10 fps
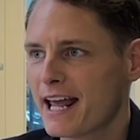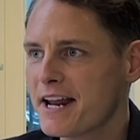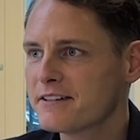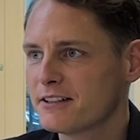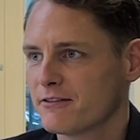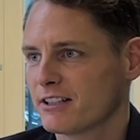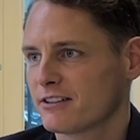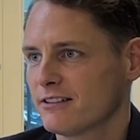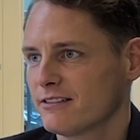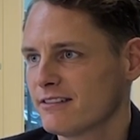an angel
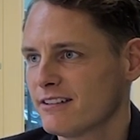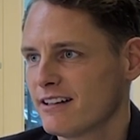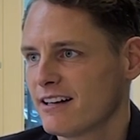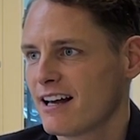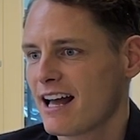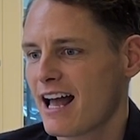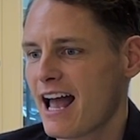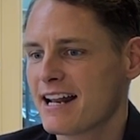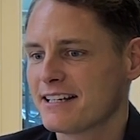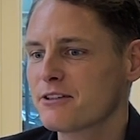investor. Mm-hmm.
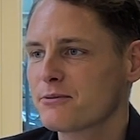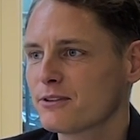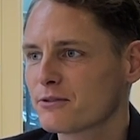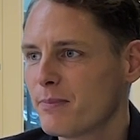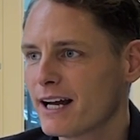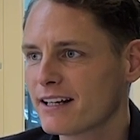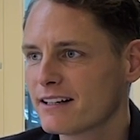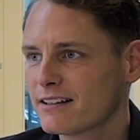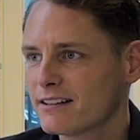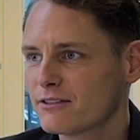And this was back
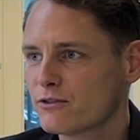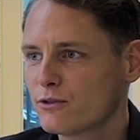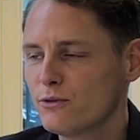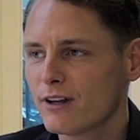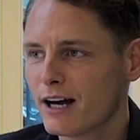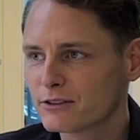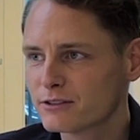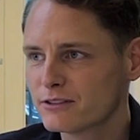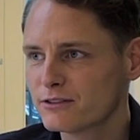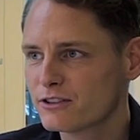in
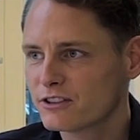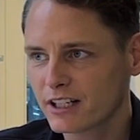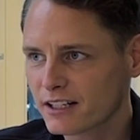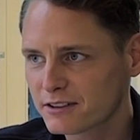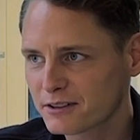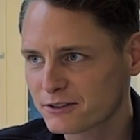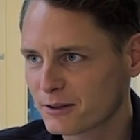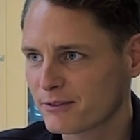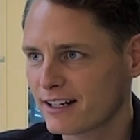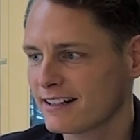2006,
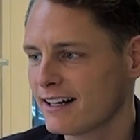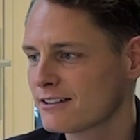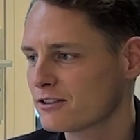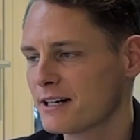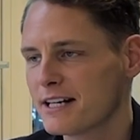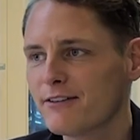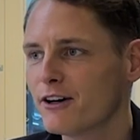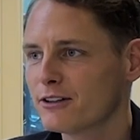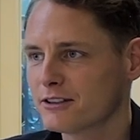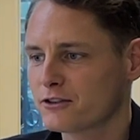something like that, so I never
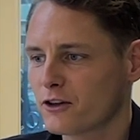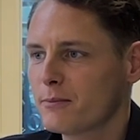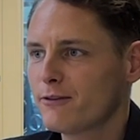heard the term